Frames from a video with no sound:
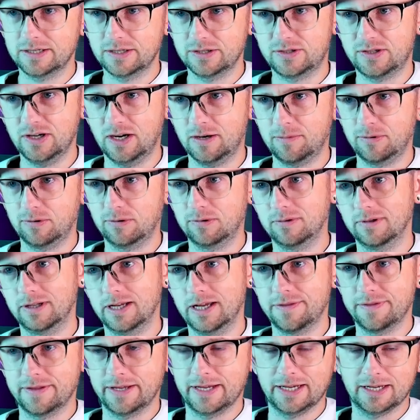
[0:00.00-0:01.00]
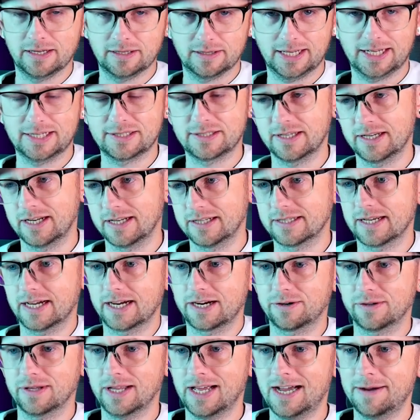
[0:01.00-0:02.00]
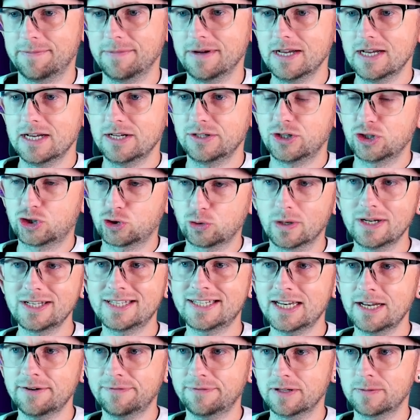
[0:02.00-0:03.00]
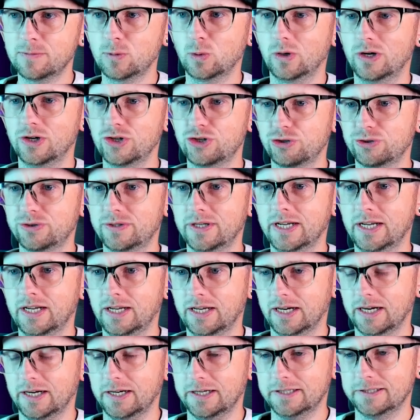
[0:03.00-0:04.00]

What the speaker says: double, and then that's an entire lap. Detroit's definitely more interesting.